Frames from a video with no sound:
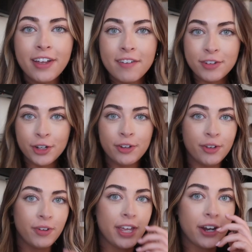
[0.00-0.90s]
If you're
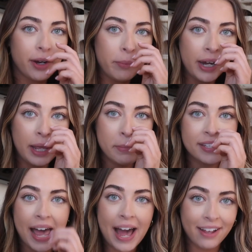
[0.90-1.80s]
new here, my name
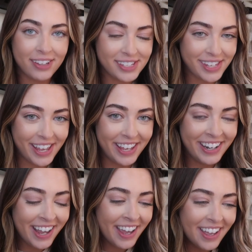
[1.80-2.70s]
is
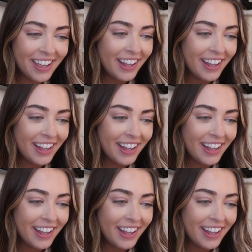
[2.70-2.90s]
Allison.